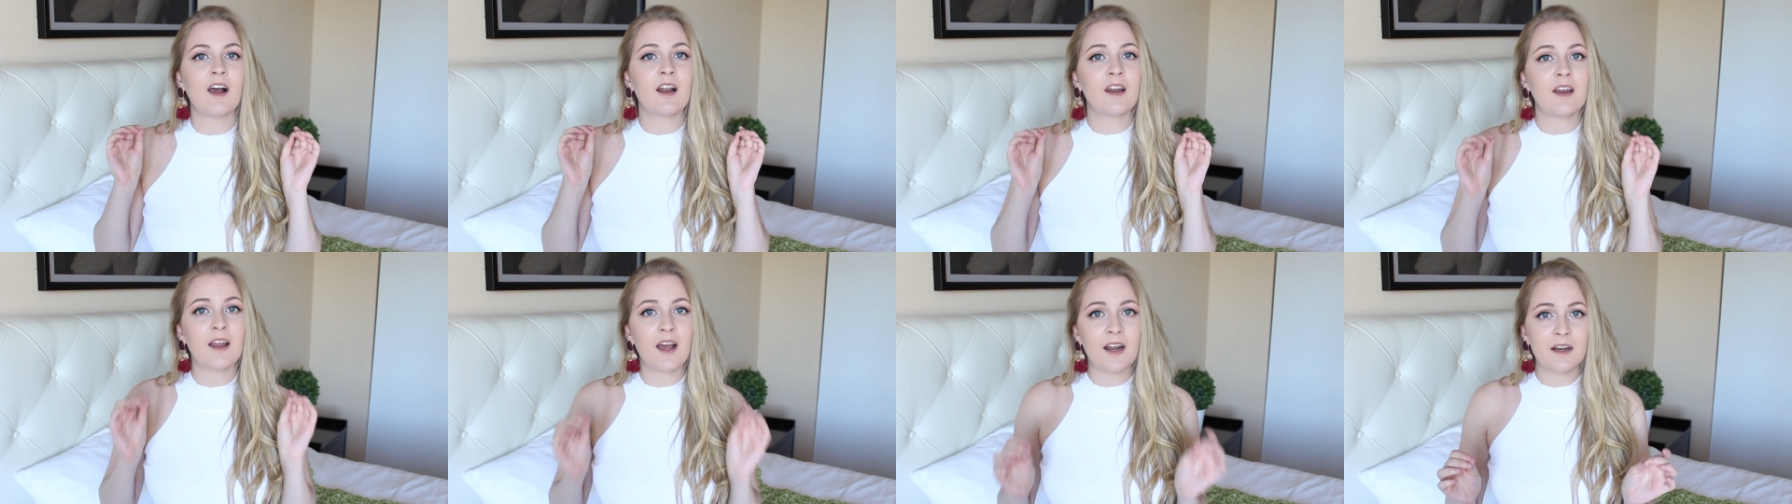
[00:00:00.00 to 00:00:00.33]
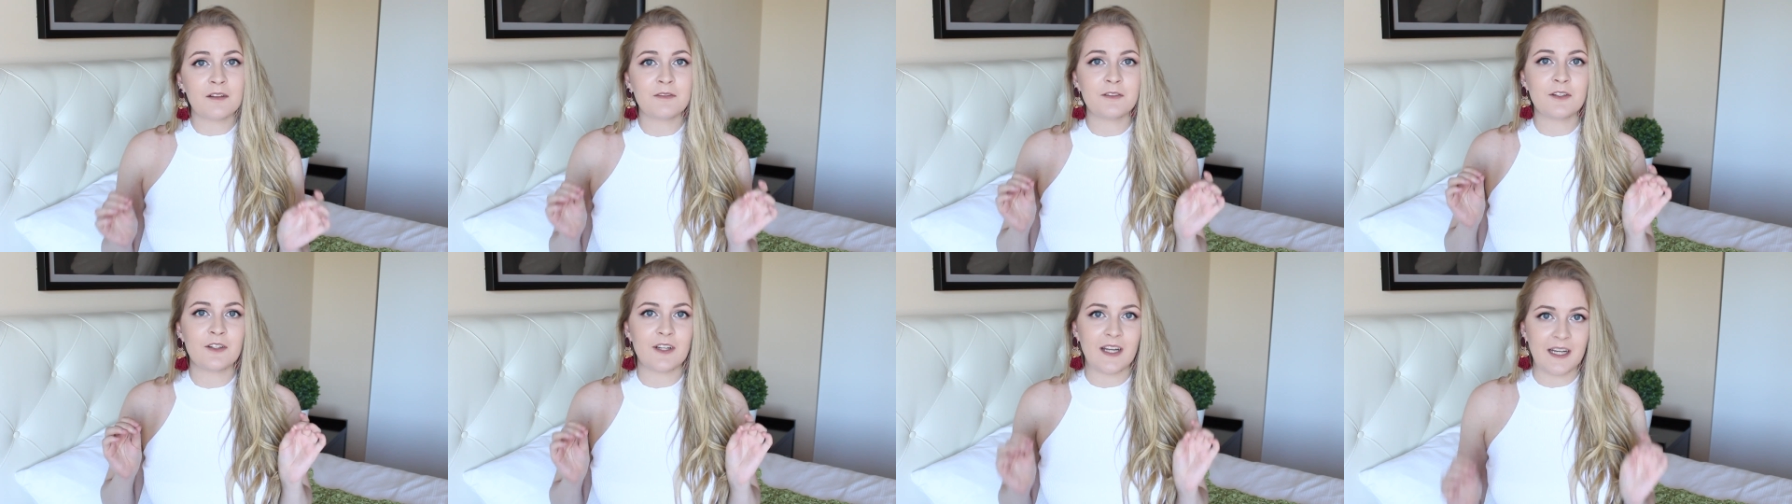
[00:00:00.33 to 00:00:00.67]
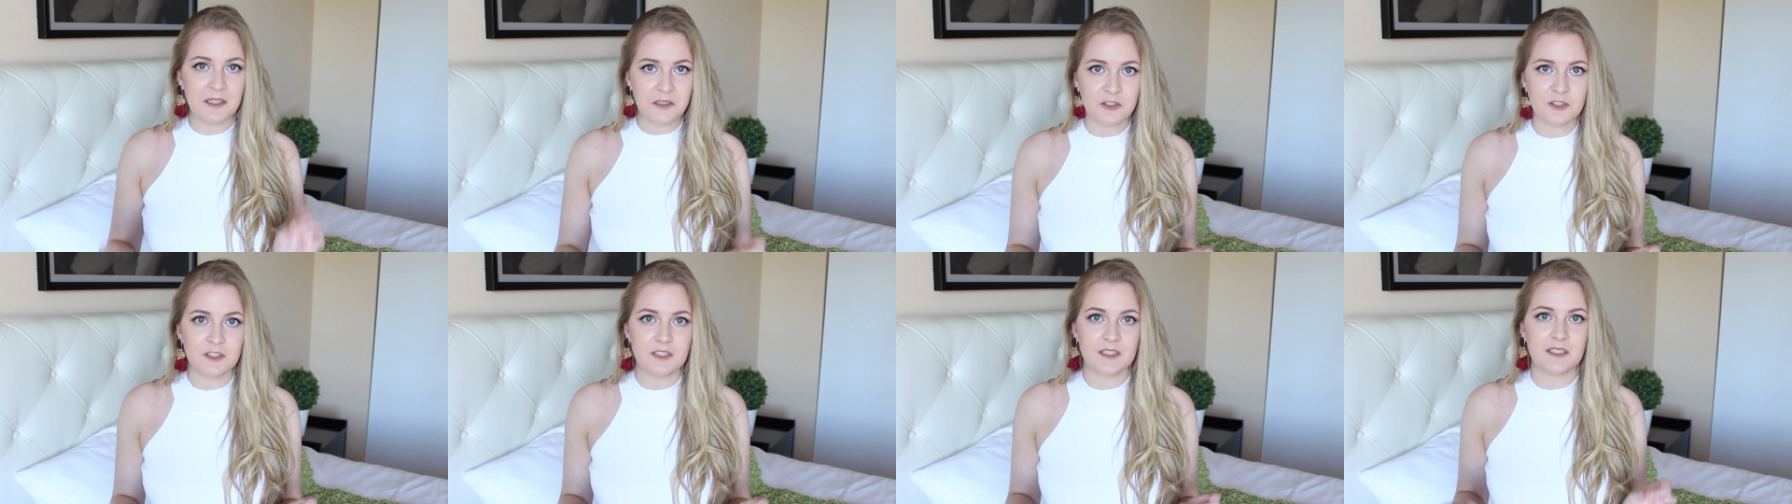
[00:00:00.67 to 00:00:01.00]
a lot of your
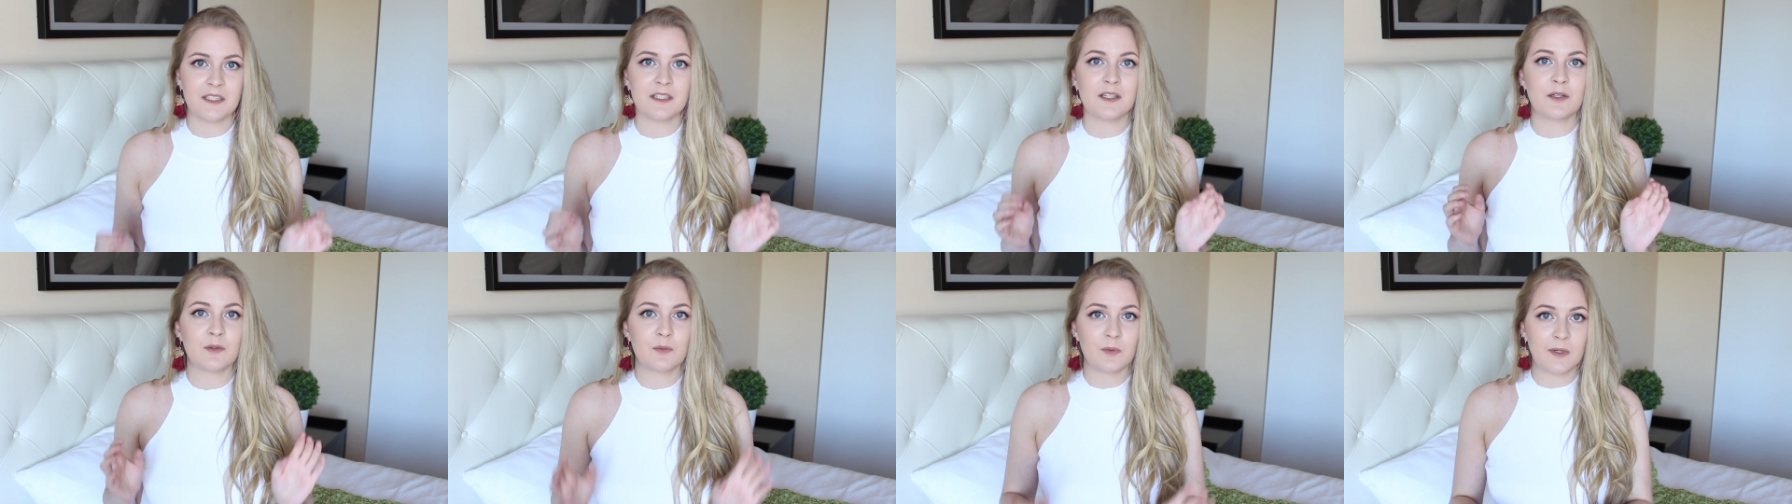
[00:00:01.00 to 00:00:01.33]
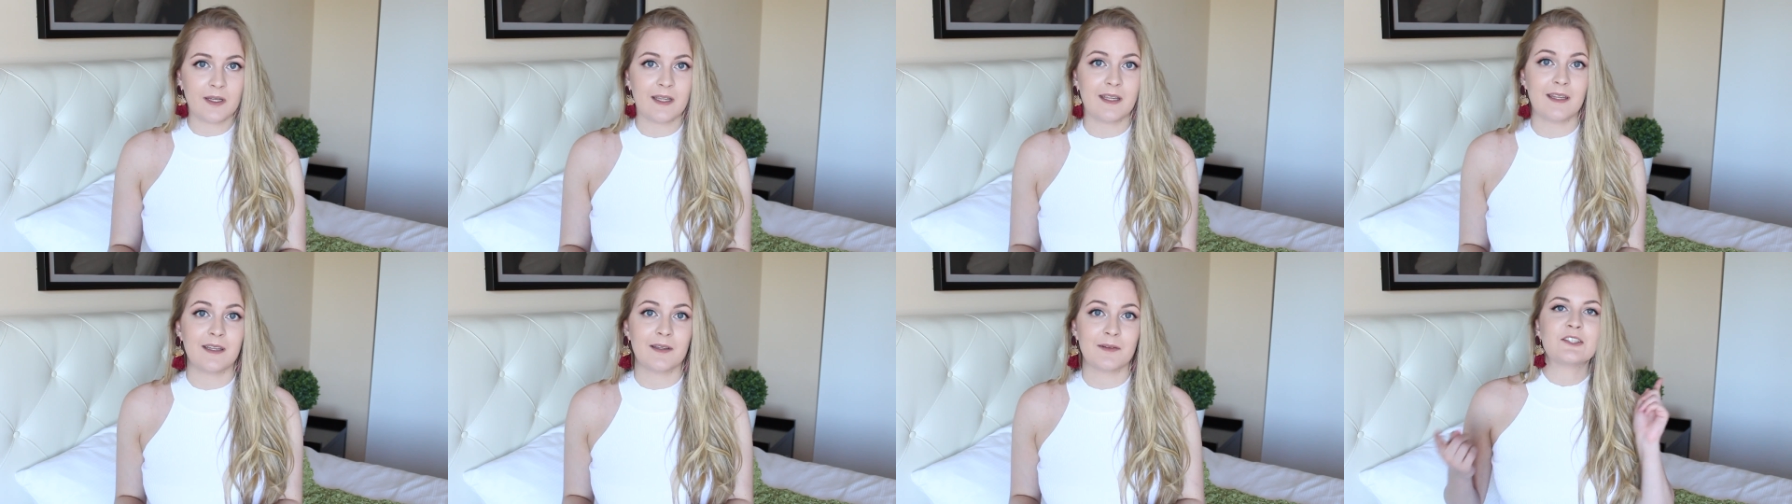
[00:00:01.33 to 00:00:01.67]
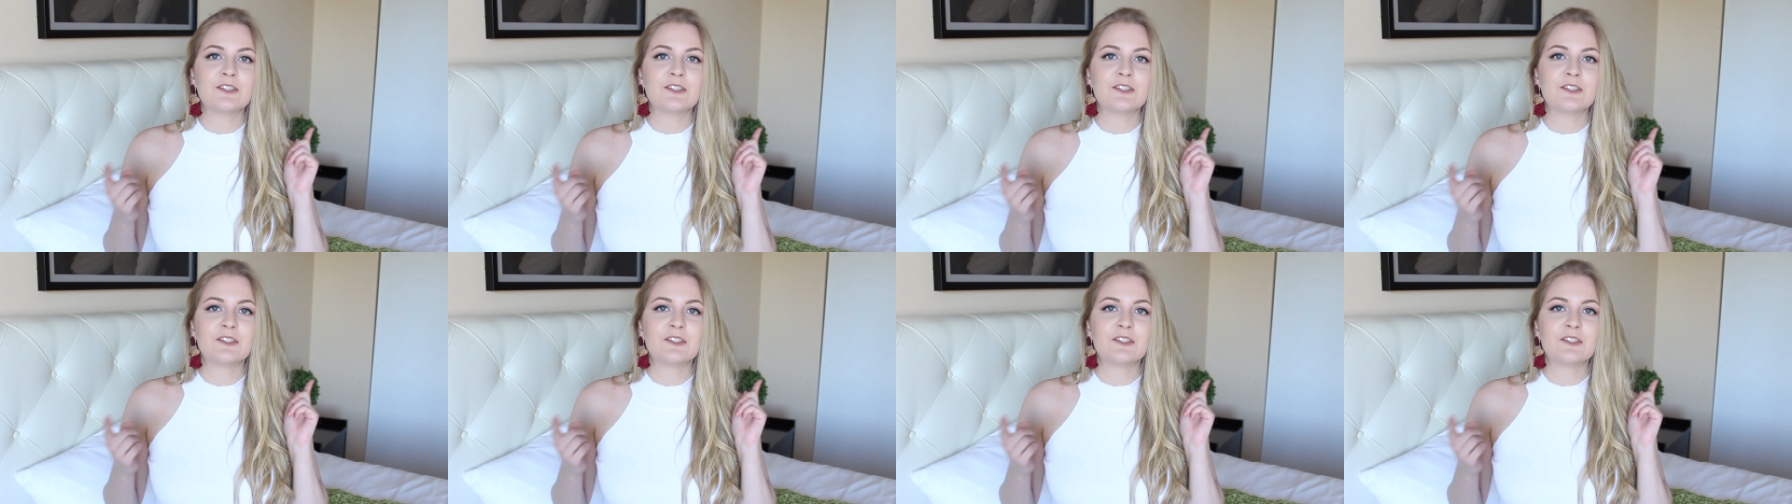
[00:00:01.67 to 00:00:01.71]
energy away.